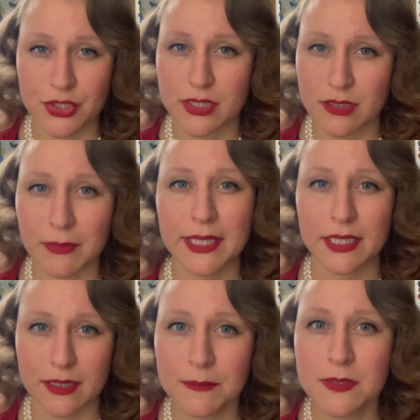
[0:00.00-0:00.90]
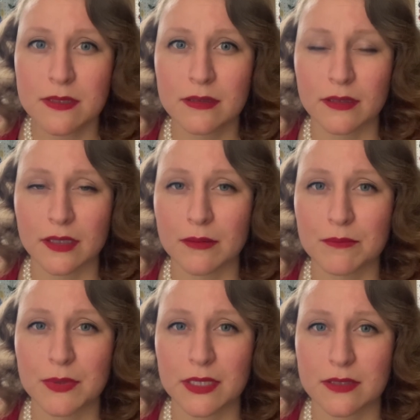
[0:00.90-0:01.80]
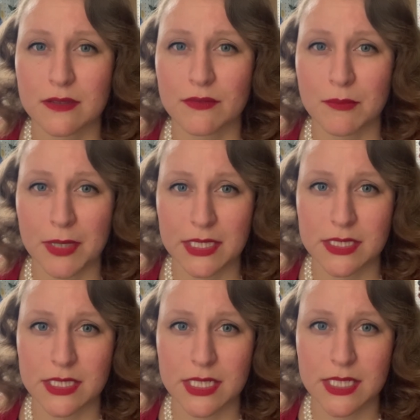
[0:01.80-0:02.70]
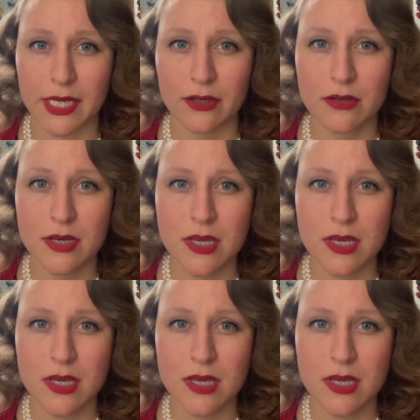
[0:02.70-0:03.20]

to my hips because of a button detail.